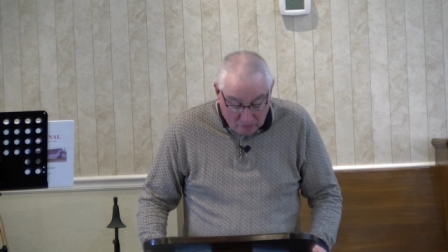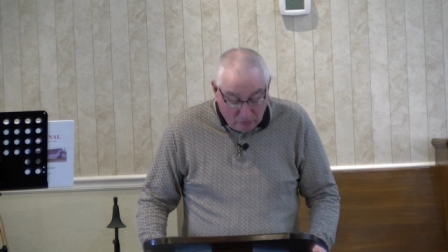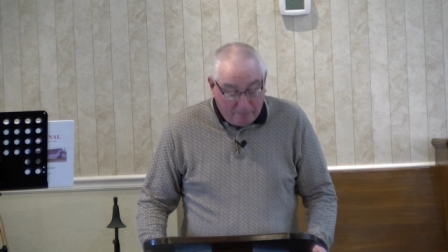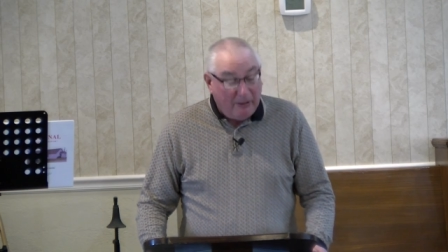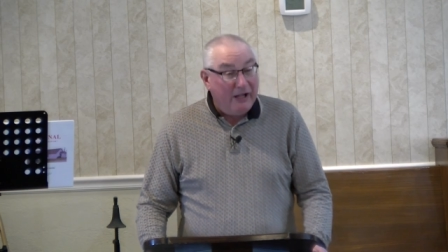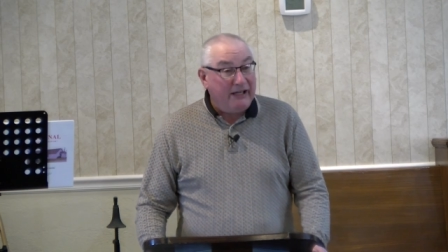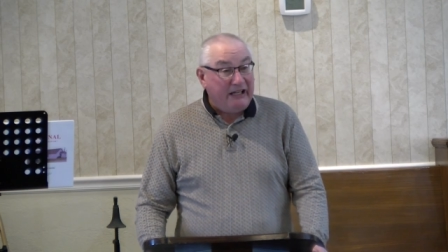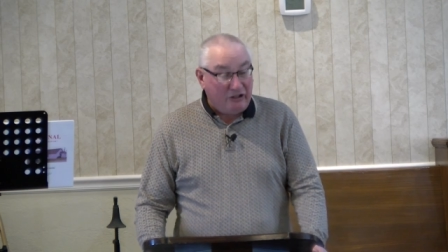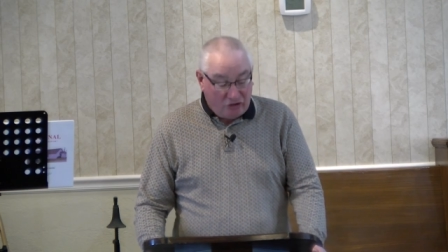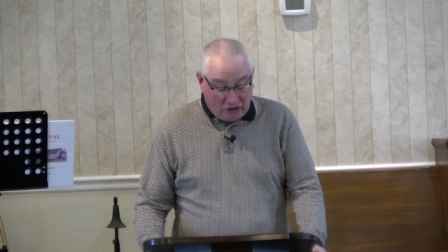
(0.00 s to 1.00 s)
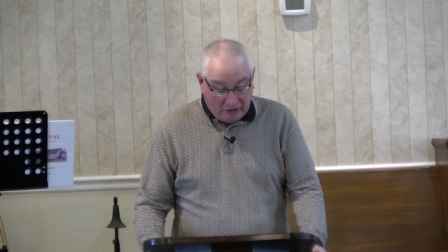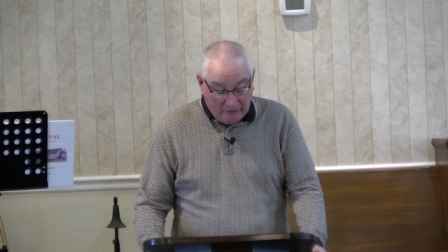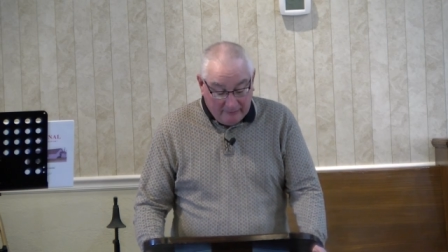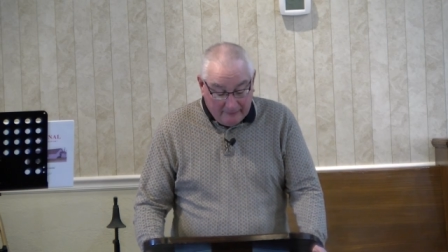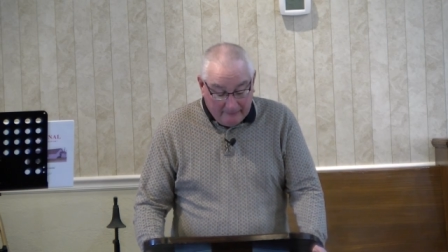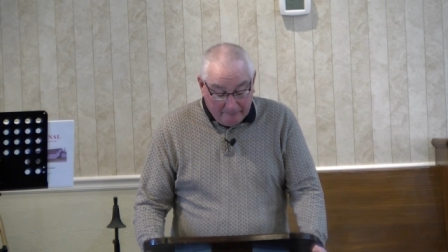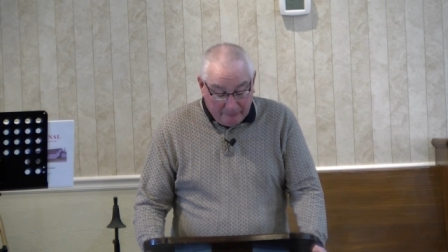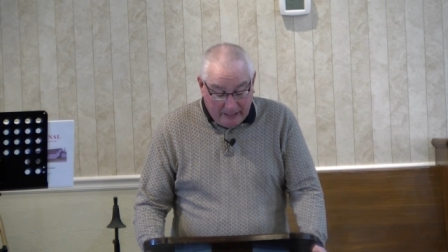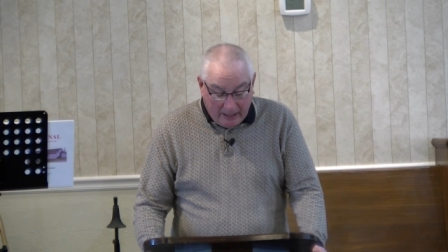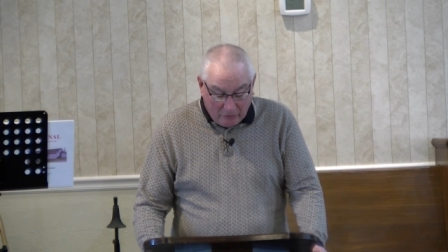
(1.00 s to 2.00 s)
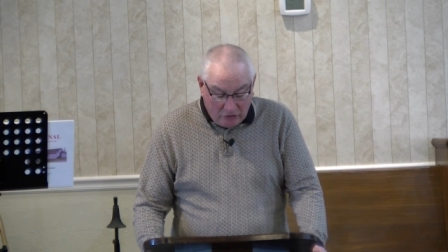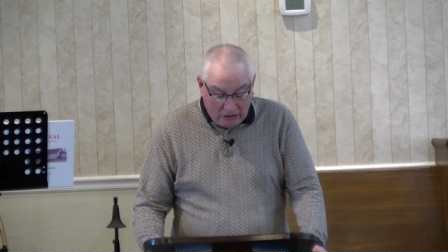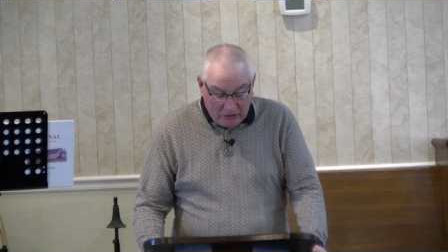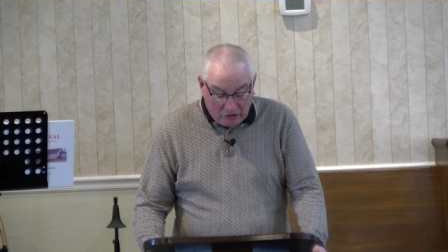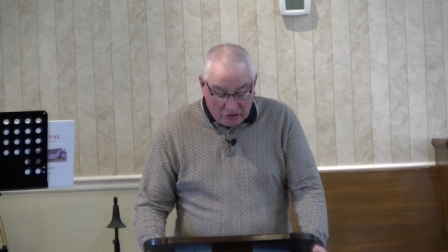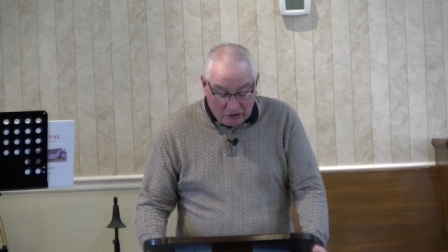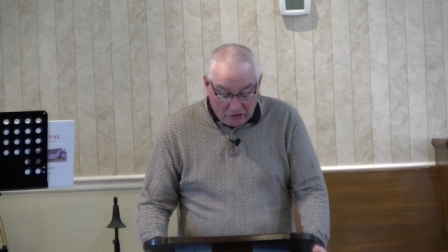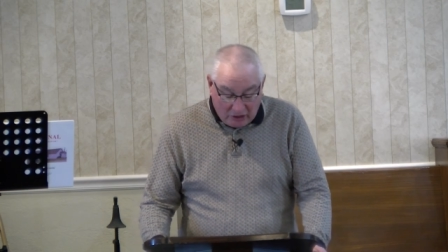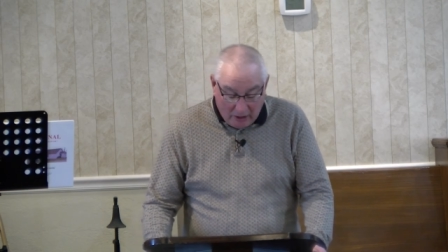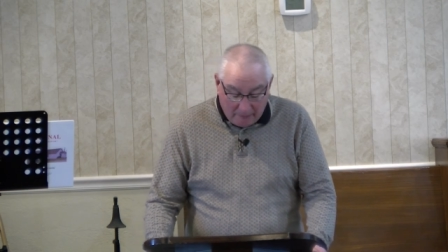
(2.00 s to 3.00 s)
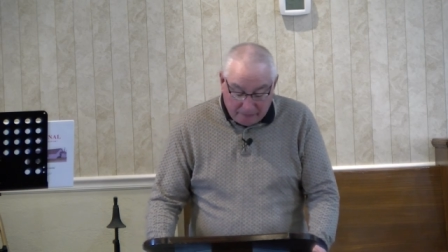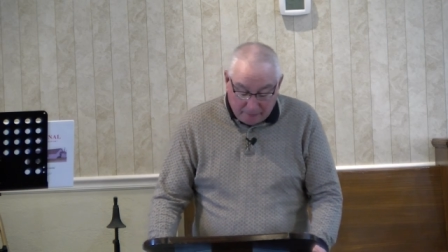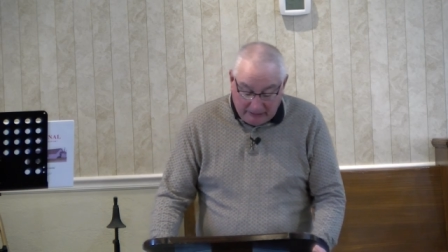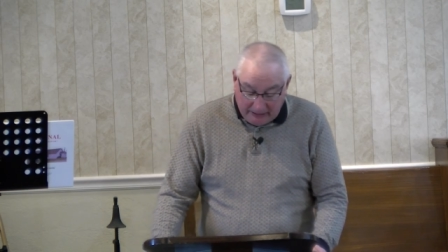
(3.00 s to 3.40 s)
were punished. Now Jesus has come from